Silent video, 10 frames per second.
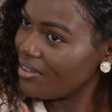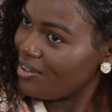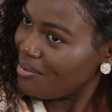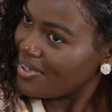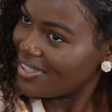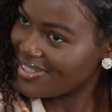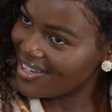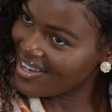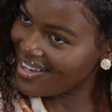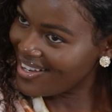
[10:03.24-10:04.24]
Well, you
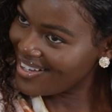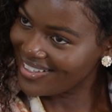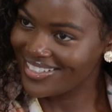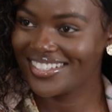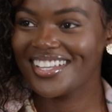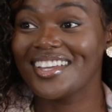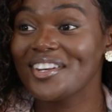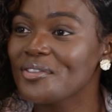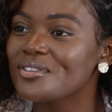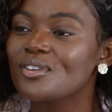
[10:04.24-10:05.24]
research. Yeah,
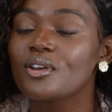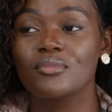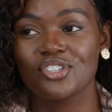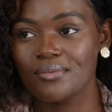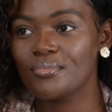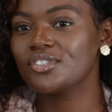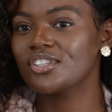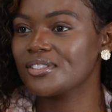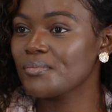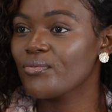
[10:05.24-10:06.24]
no, the Sewing Machine
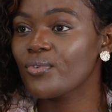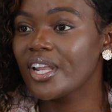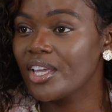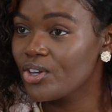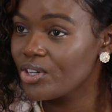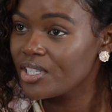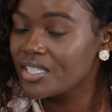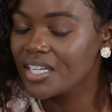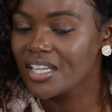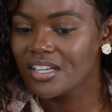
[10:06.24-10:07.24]
Project's been really
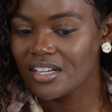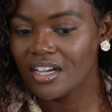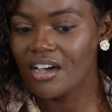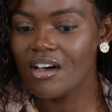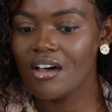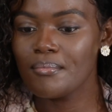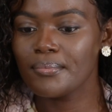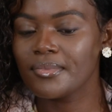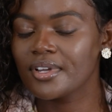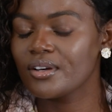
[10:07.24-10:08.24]
good.
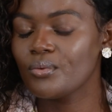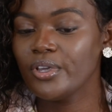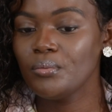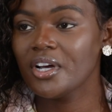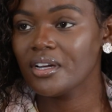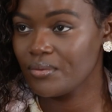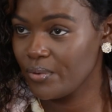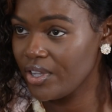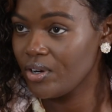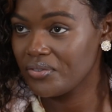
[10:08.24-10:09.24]
Mm-hmm. We
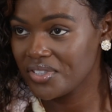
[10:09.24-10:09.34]
work with a lot